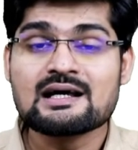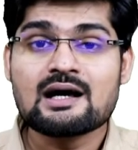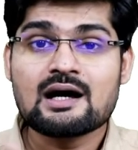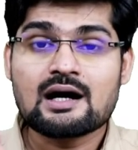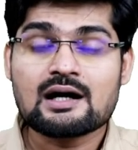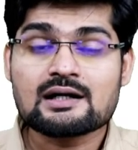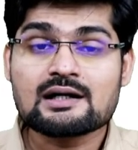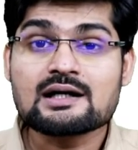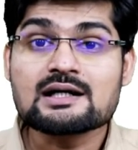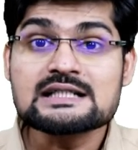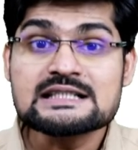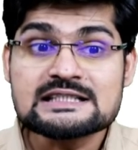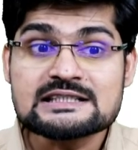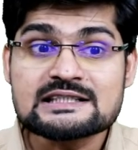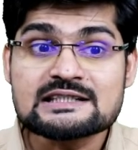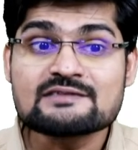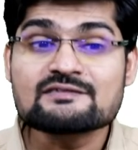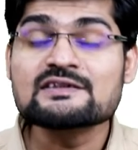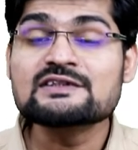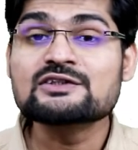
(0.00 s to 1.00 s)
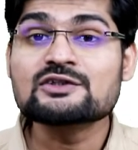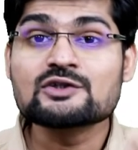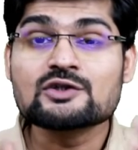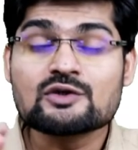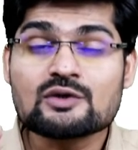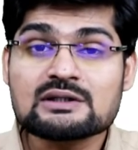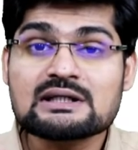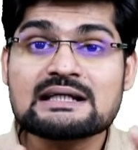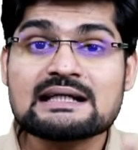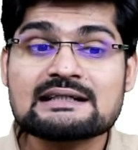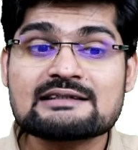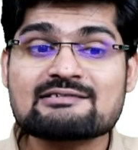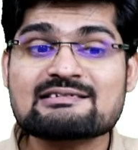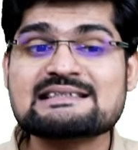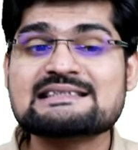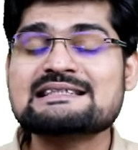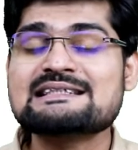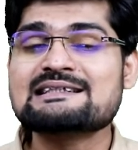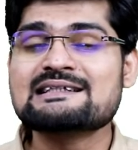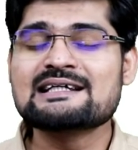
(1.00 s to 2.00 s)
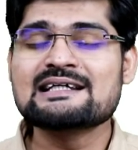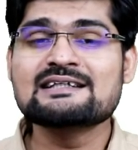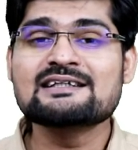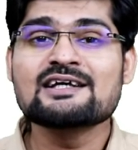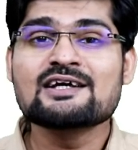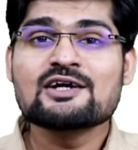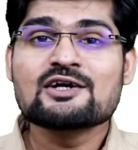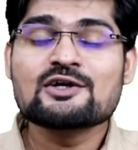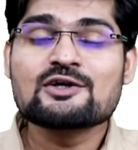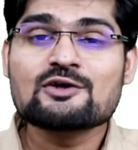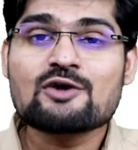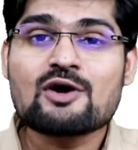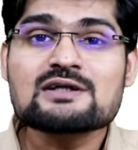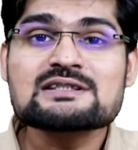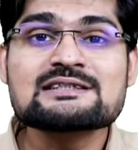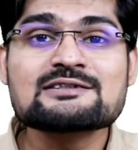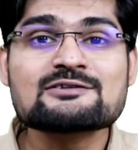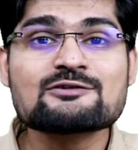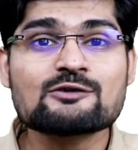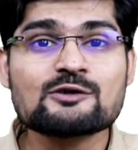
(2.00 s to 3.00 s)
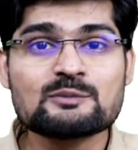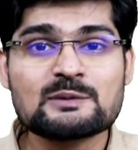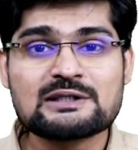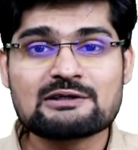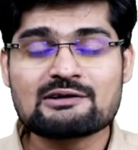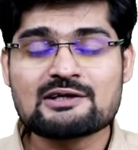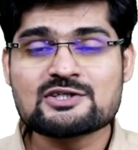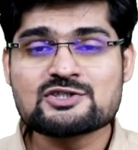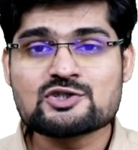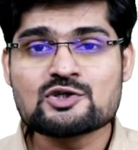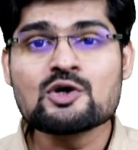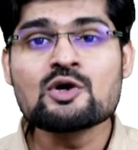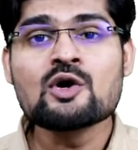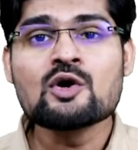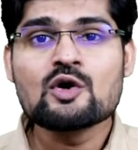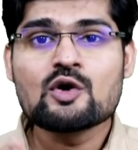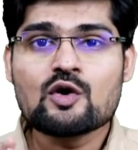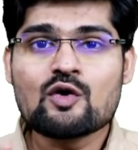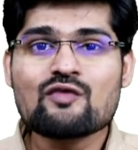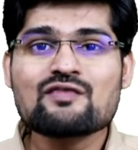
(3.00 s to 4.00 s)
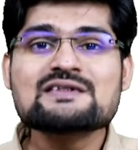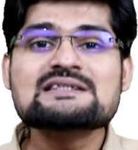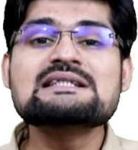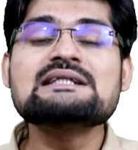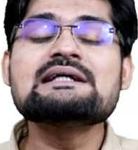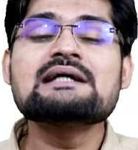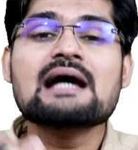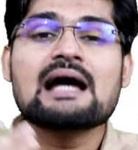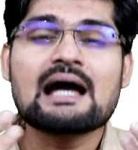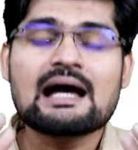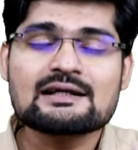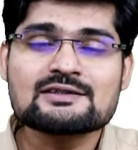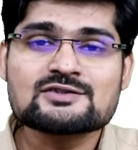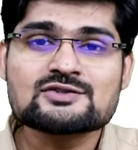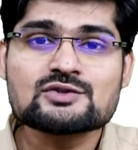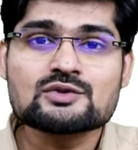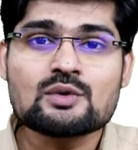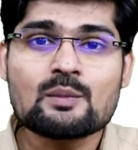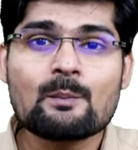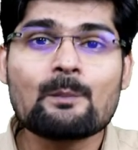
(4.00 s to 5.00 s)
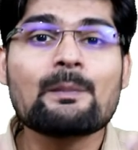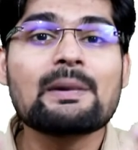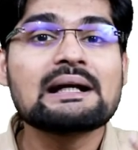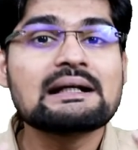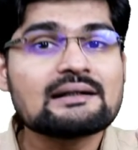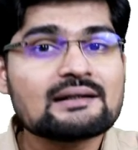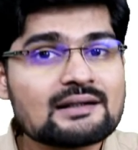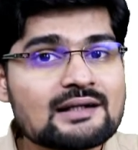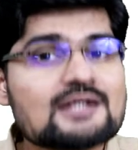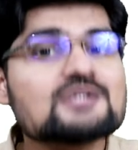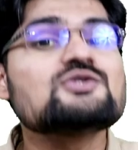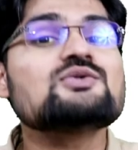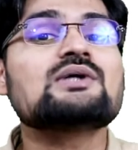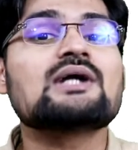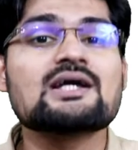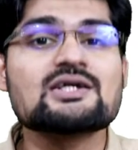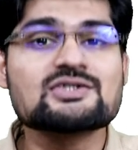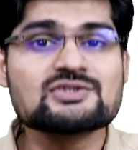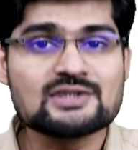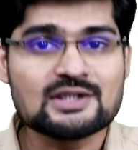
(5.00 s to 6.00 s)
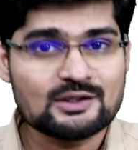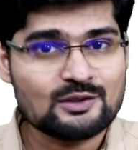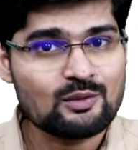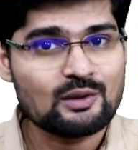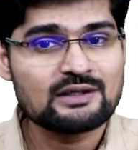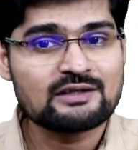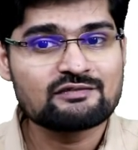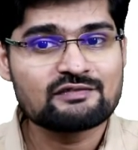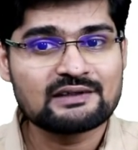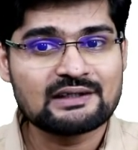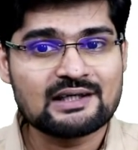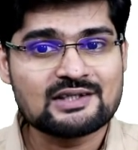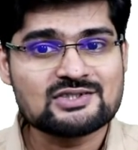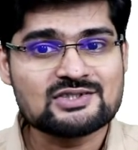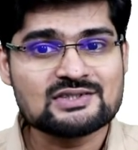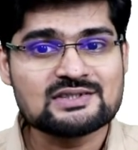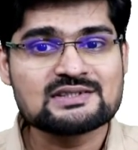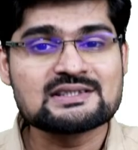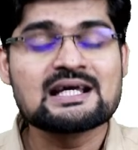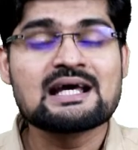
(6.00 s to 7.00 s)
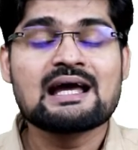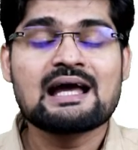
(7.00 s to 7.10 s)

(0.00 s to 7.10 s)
A country with good literacy rate, gross enrollment ratio obviously adds to better educational qualifications.